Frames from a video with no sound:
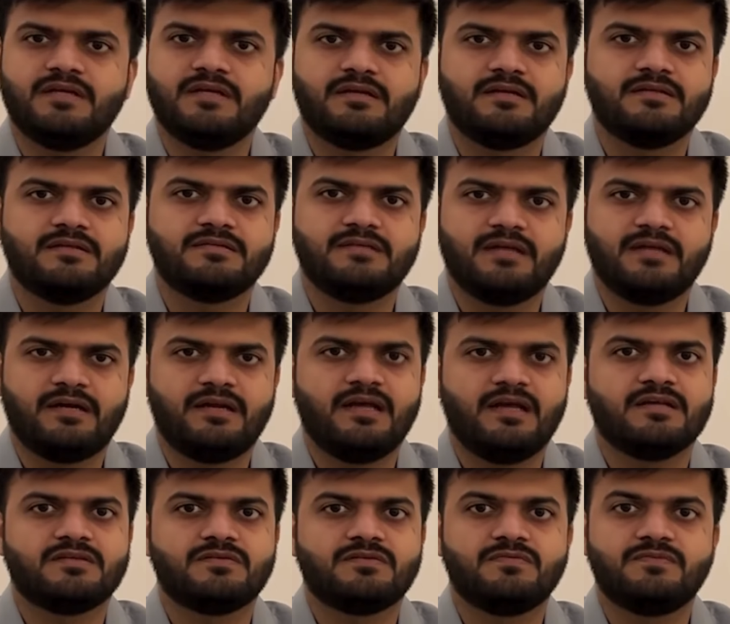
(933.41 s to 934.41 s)
It is
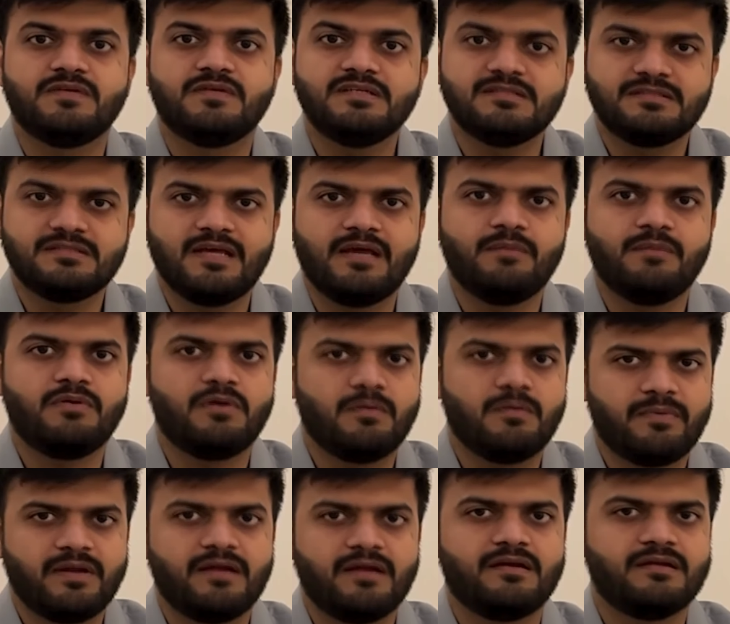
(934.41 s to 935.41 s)
India's first cyber
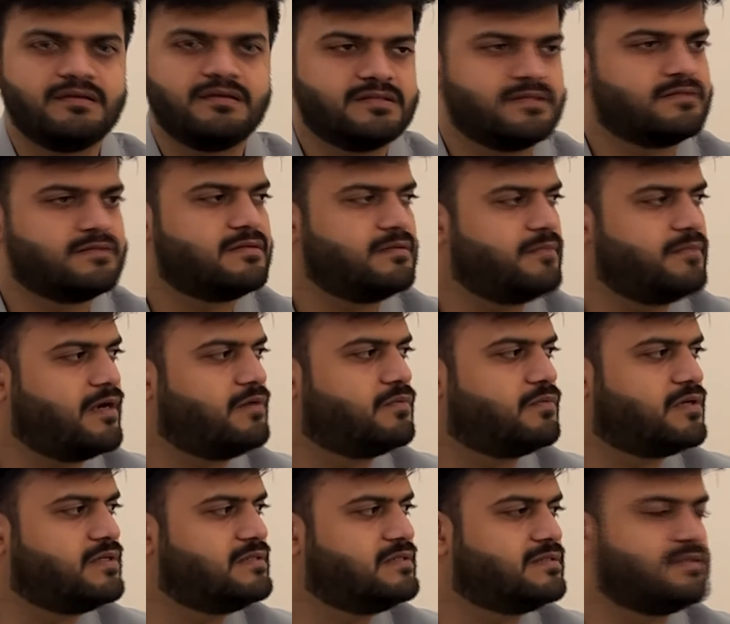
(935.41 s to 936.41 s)
operating system and
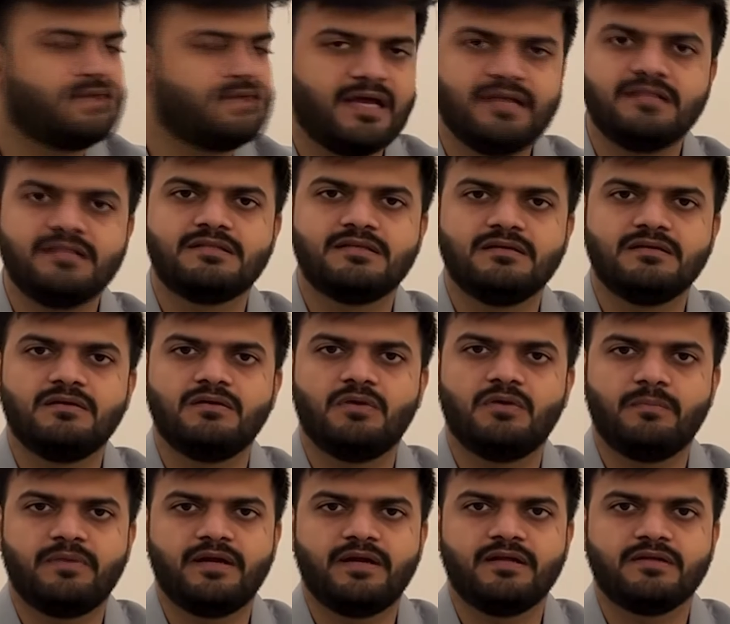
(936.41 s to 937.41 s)
world's 9th
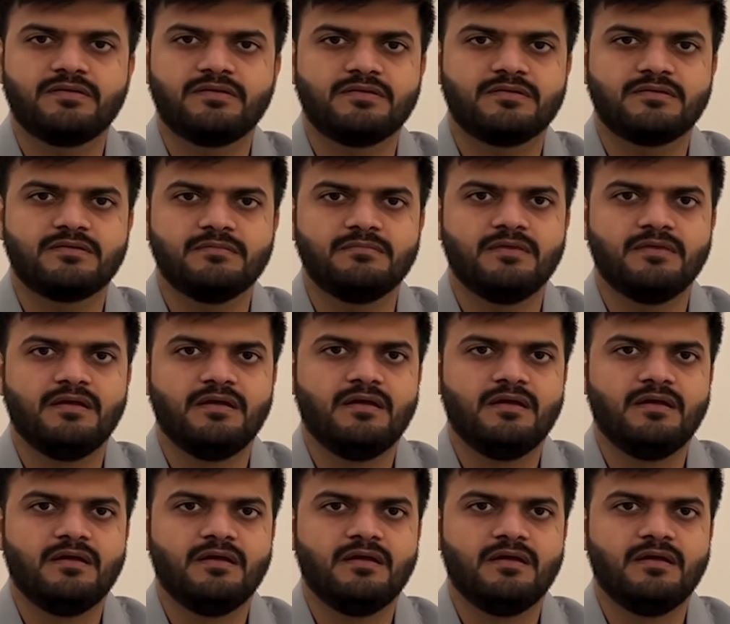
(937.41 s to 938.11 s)
operating system.